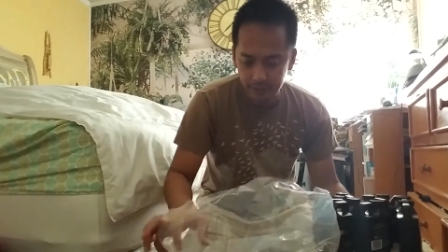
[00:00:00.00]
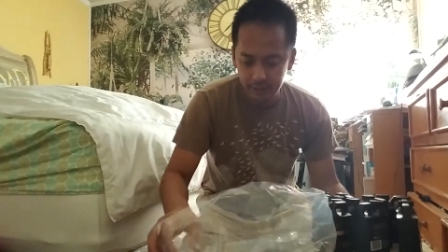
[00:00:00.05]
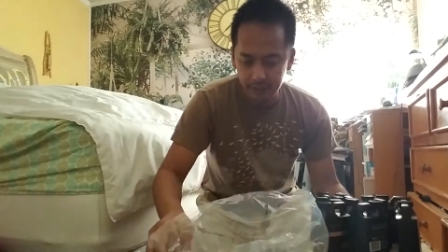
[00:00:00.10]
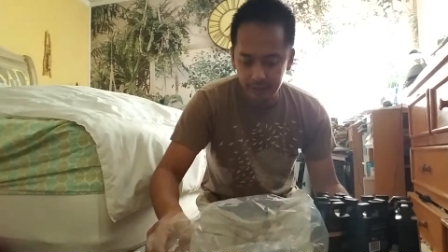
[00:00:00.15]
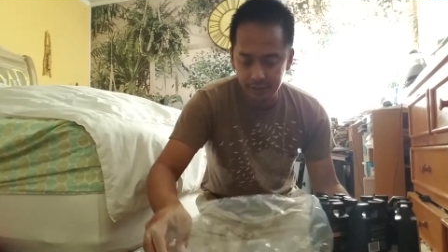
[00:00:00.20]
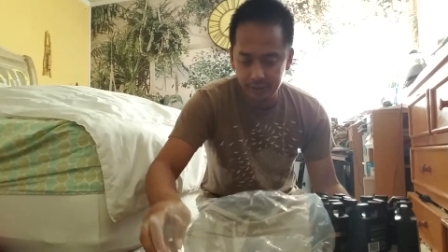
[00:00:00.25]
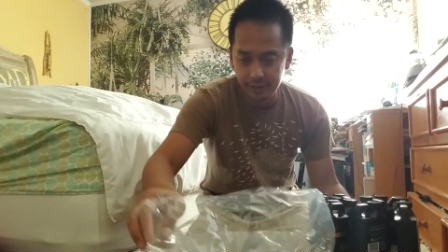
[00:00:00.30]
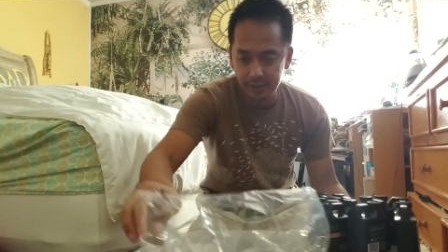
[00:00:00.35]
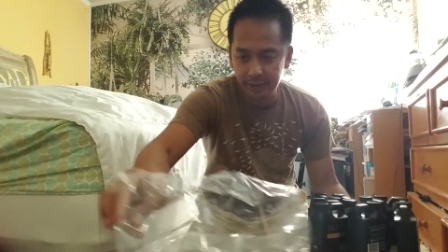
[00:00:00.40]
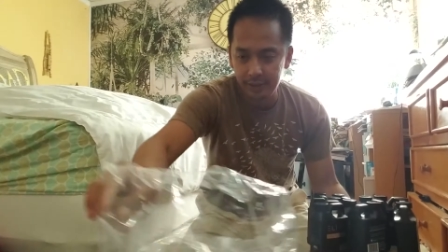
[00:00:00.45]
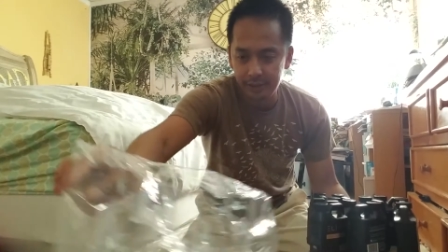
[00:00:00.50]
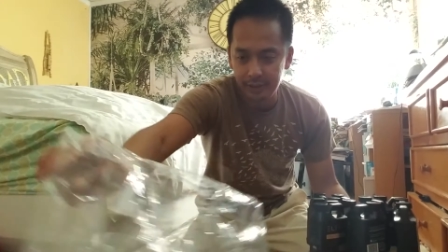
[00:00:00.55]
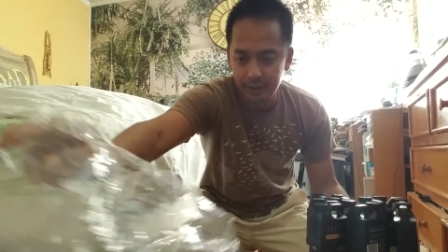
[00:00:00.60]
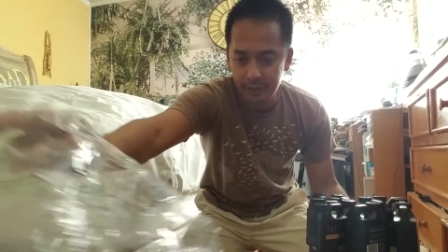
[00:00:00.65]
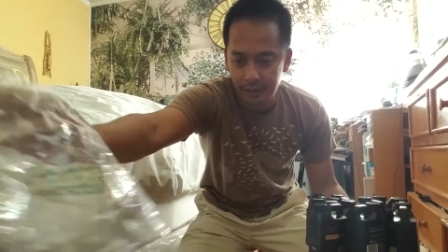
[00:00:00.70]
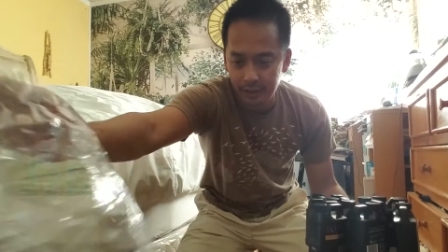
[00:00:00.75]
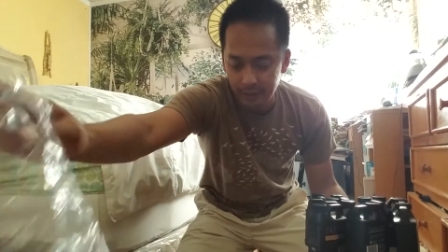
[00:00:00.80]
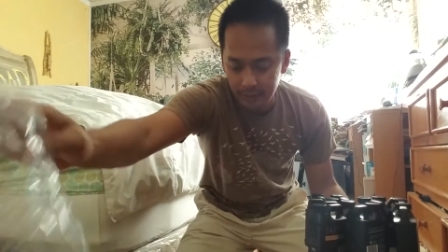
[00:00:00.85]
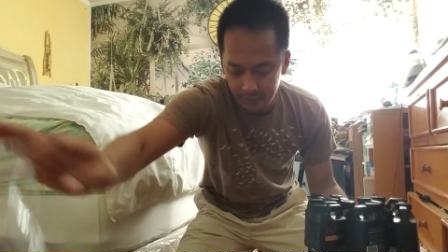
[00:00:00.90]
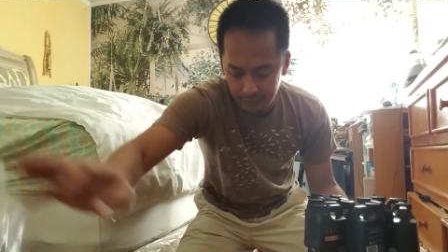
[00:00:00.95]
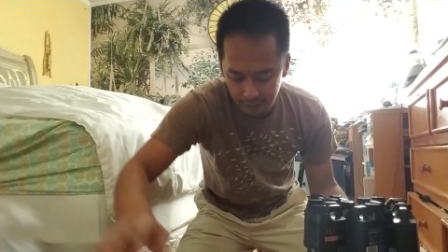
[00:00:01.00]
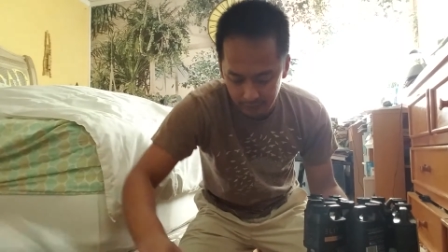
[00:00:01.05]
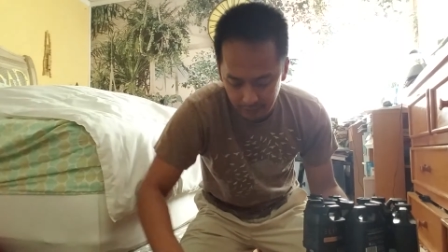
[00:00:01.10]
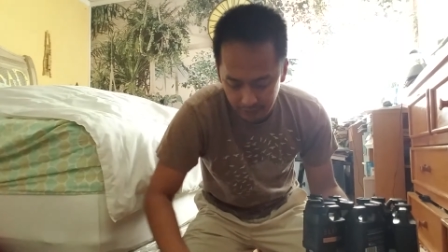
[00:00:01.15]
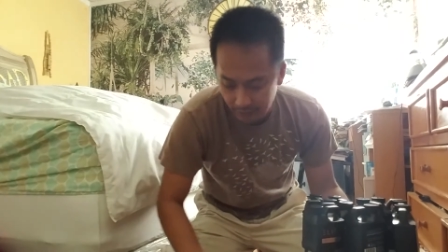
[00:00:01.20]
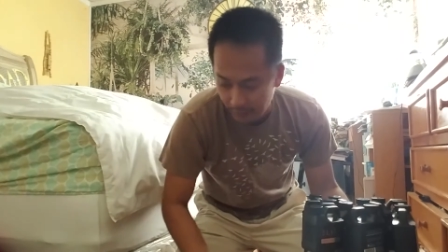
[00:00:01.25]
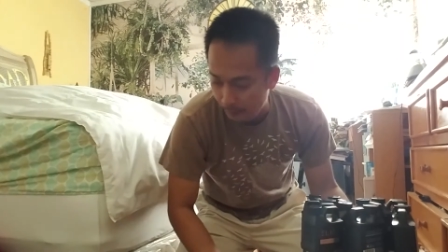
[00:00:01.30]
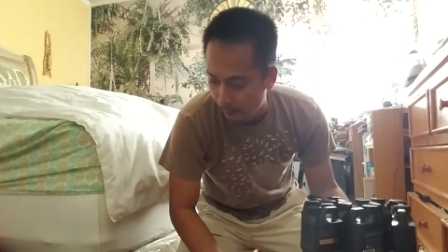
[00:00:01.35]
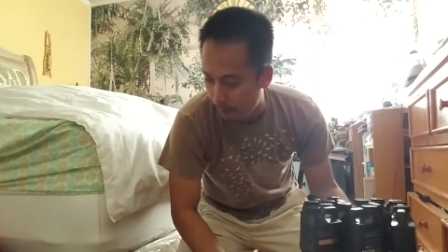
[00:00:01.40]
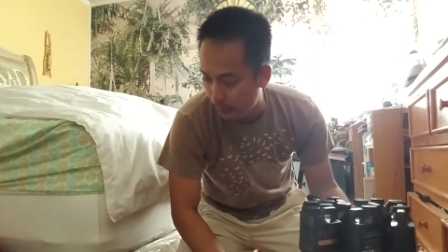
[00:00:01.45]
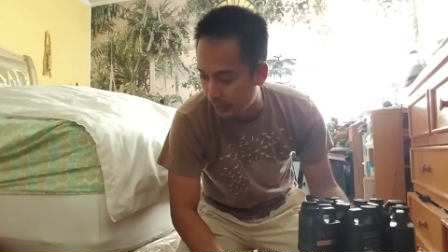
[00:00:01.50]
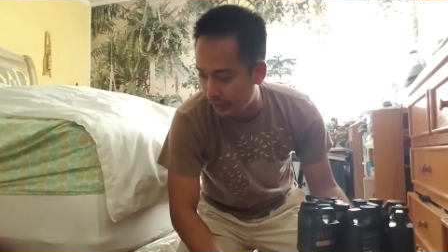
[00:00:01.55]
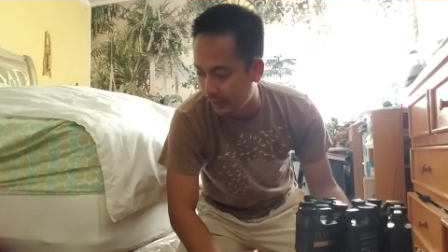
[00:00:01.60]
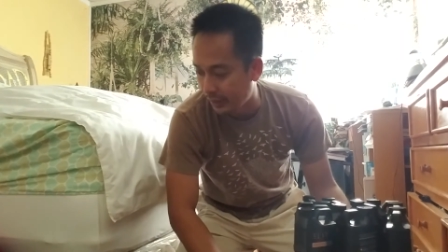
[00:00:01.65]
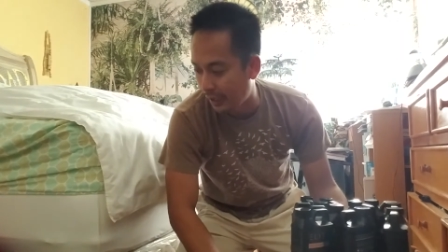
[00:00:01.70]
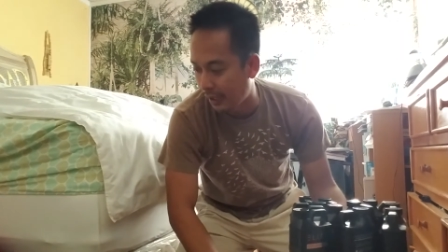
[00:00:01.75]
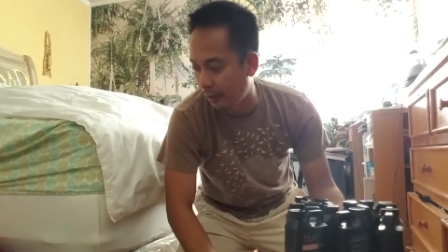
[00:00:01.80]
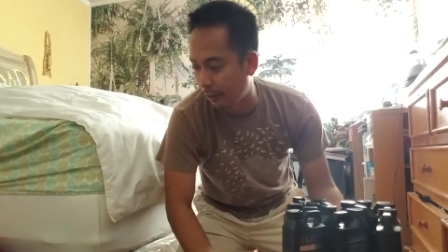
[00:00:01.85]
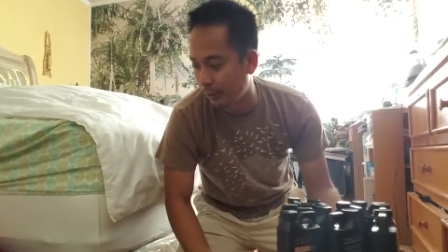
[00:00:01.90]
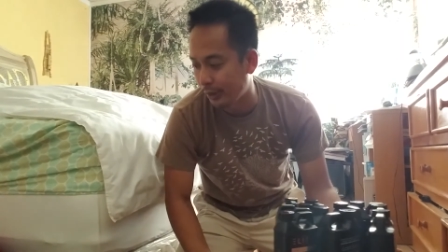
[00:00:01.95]
this is a company
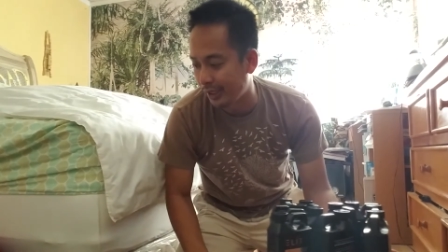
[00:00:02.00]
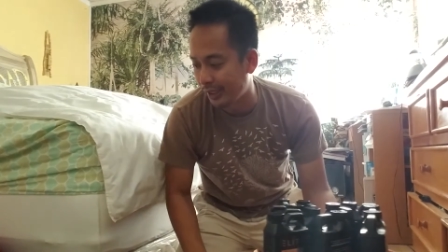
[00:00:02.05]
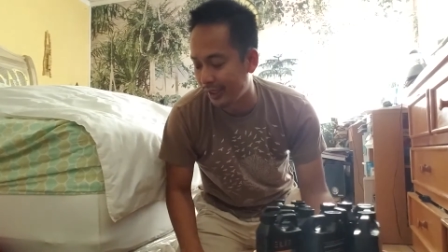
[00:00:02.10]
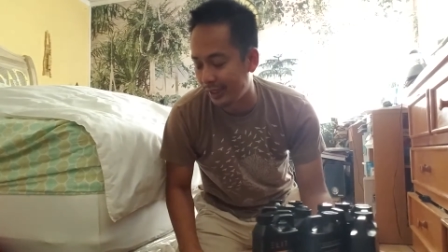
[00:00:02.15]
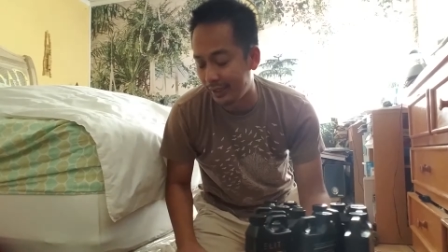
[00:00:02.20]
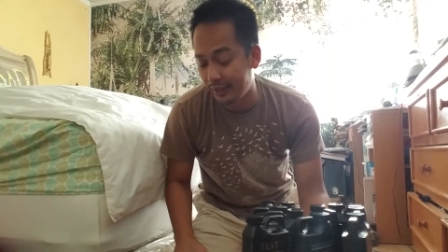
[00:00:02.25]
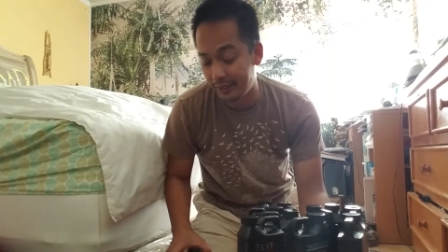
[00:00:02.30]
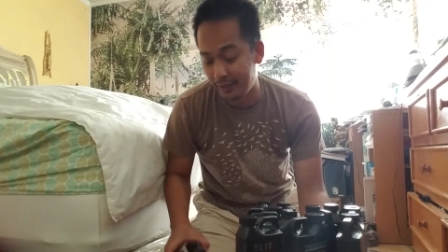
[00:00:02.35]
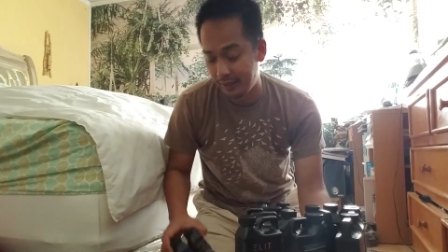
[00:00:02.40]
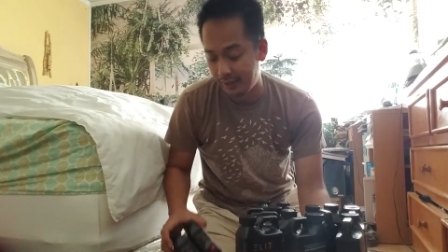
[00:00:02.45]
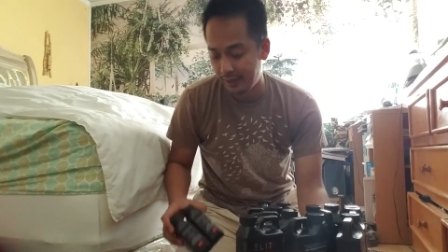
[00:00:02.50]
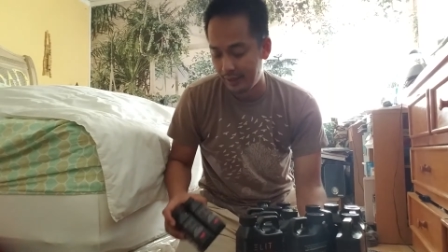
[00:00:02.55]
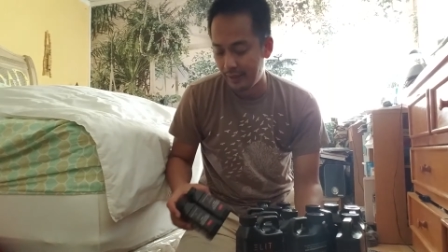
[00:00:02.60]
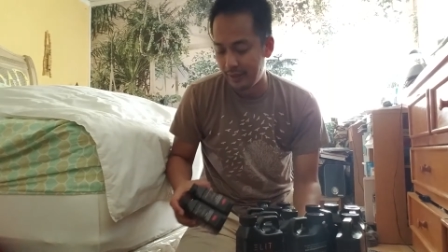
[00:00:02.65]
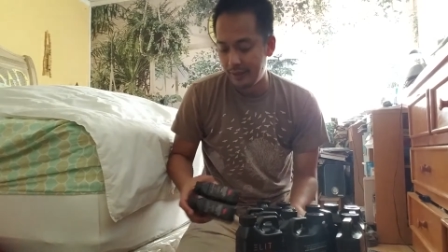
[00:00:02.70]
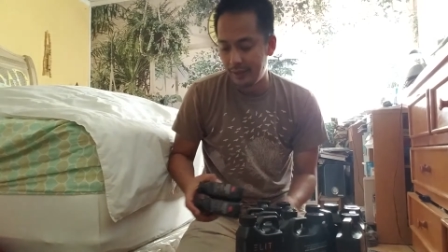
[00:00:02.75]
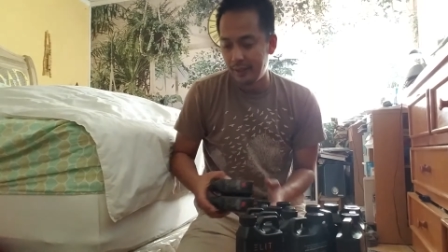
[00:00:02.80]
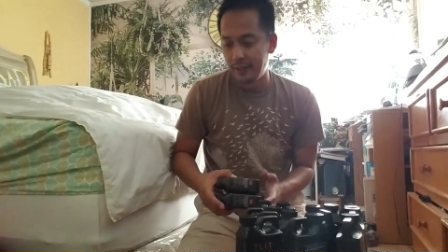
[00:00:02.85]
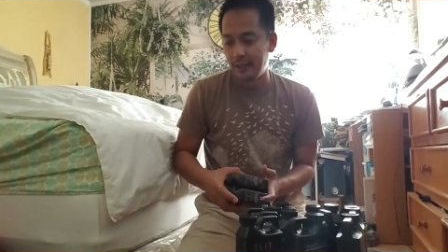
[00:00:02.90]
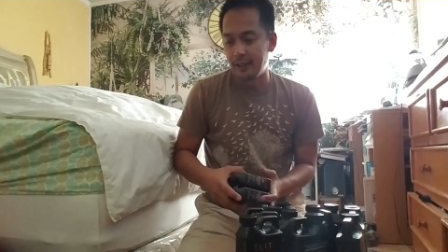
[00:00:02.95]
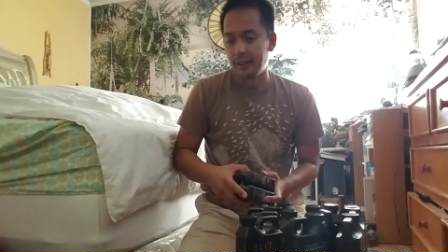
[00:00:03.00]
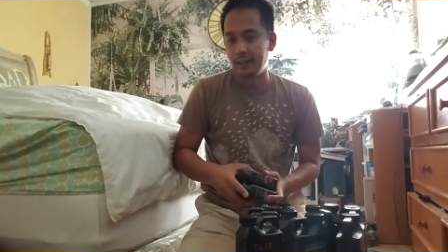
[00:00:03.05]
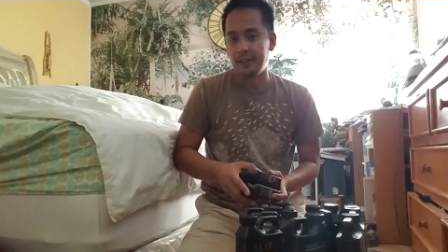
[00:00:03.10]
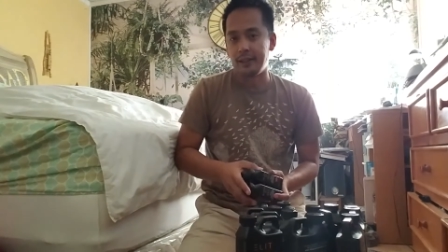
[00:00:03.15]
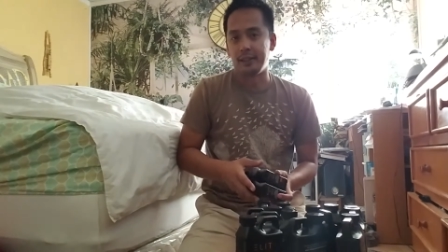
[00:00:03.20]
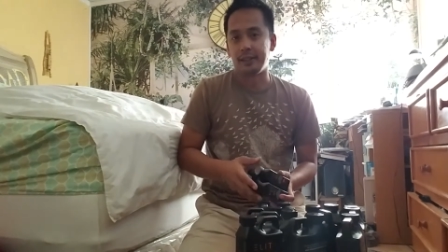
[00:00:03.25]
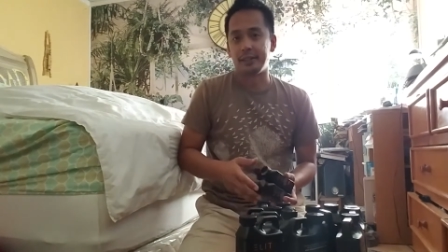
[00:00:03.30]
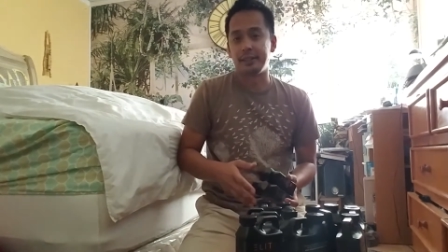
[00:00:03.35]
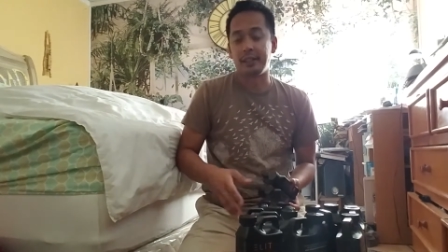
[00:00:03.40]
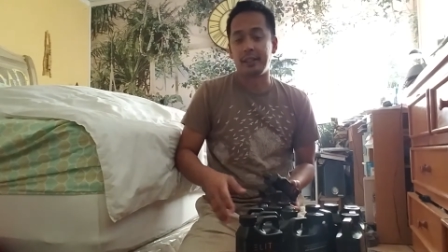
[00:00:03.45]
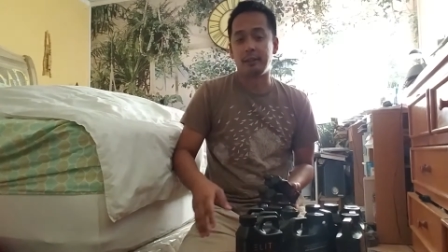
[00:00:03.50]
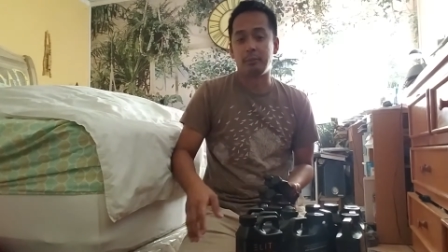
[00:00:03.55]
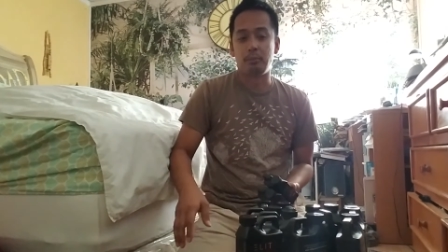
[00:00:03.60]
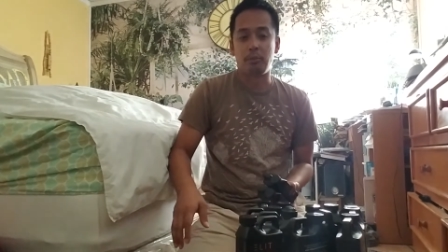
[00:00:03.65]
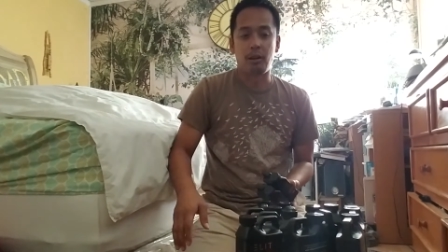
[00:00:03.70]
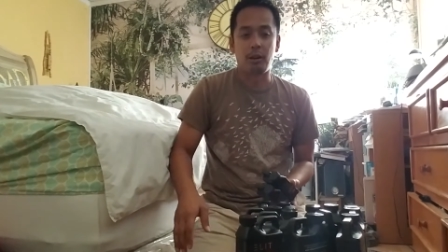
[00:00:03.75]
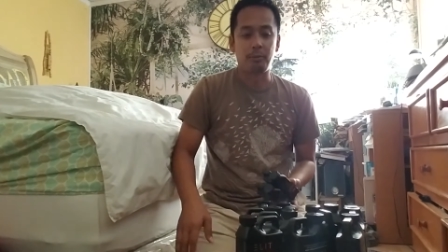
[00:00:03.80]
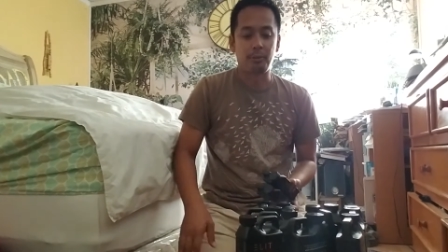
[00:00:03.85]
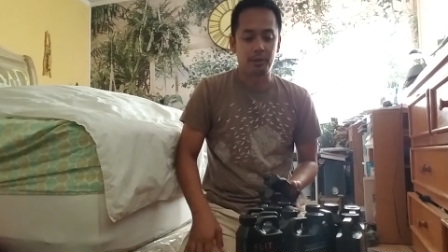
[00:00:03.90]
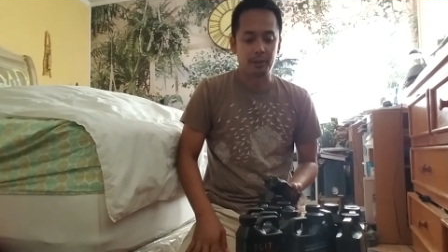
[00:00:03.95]
out in uh, Santa
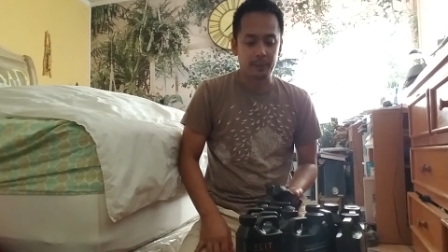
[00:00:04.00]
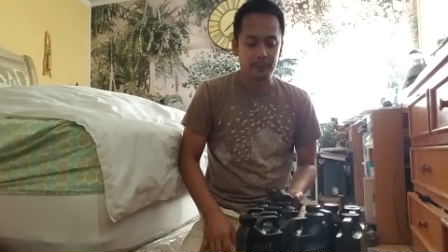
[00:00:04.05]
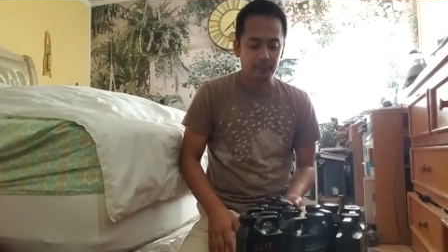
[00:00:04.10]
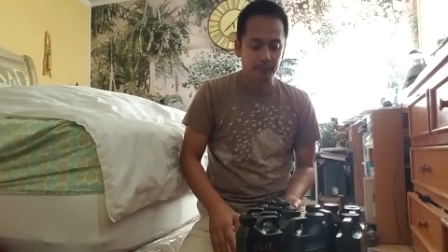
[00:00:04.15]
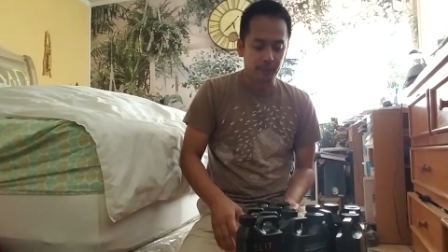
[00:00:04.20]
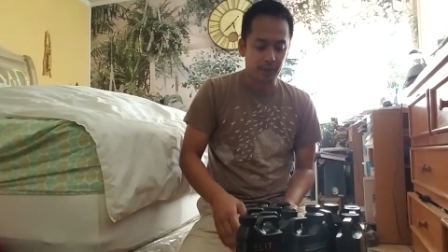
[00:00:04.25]
Barbara.